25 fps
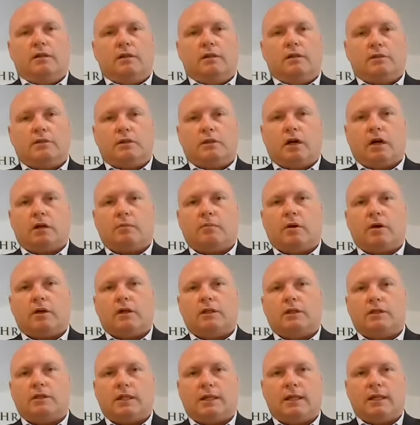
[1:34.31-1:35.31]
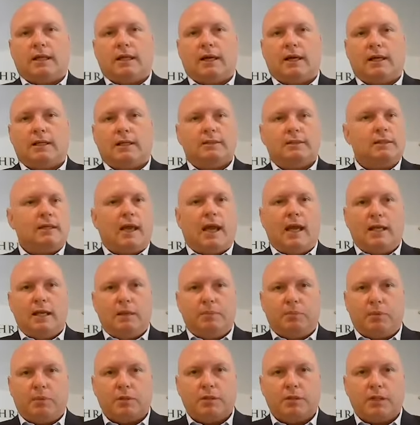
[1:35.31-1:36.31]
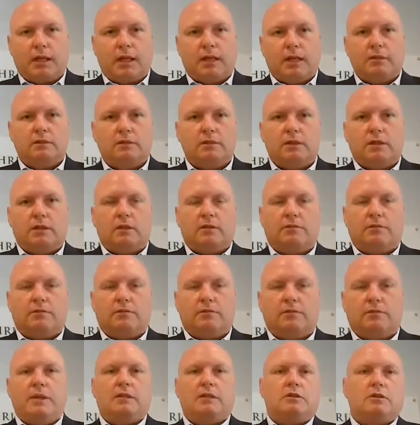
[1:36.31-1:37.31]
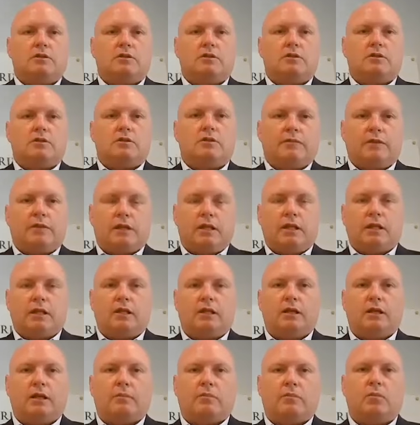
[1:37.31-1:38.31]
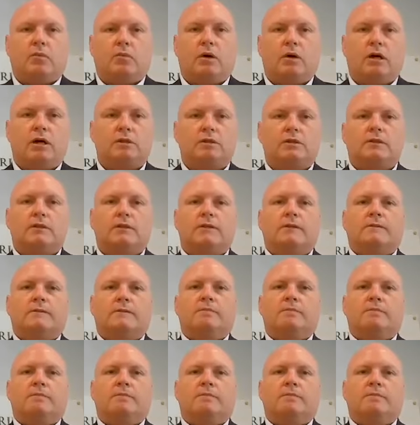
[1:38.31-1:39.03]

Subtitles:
The stock market declined 80%, from peak to trough, I think the number was.